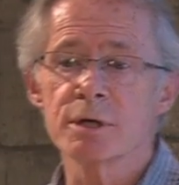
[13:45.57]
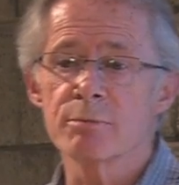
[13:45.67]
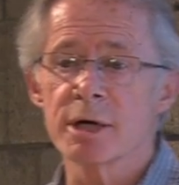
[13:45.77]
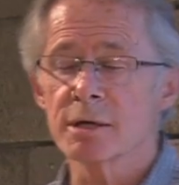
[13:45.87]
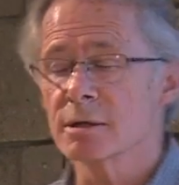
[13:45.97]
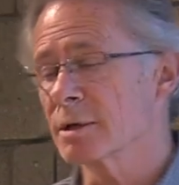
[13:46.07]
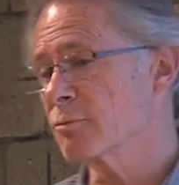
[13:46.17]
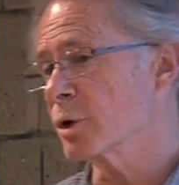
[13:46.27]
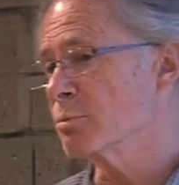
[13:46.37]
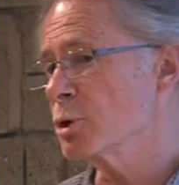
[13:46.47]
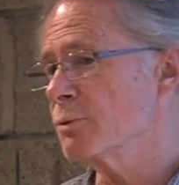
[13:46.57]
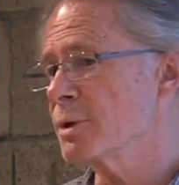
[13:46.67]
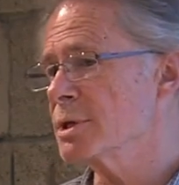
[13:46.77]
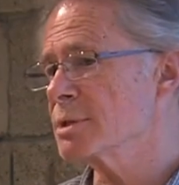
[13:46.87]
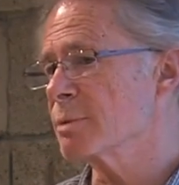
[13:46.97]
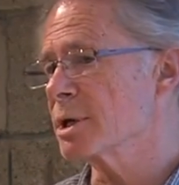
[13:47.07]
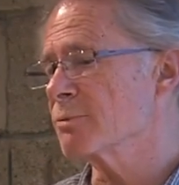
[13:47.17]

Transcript: you might avoid movies, you might